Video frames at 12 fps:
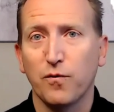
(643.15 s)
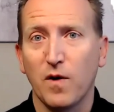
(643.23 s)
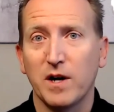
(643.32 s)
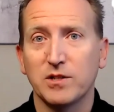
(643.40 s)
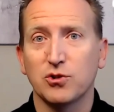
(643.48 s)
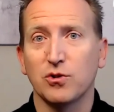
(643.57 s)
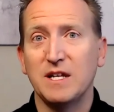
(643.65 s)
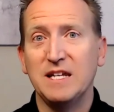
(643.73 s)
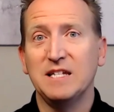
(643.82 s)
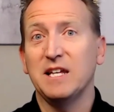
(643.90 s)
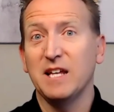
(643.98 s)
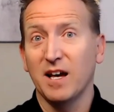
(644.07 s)
funds or
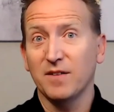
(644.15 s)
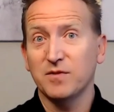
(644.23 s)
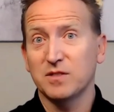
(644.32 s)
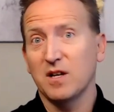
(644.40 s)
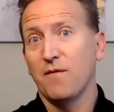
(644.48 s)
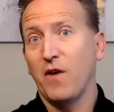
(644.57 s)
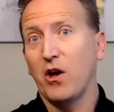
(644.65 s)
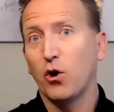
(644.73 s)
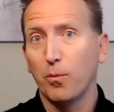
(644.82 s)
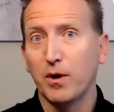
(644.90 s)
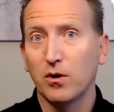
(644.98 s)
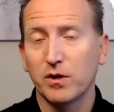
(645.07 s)
ETFs
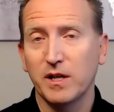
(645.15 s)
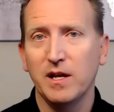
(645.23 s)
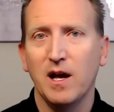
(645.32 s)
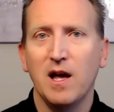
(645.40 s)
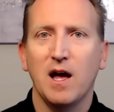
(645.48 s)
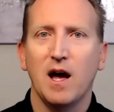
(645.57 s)
availability.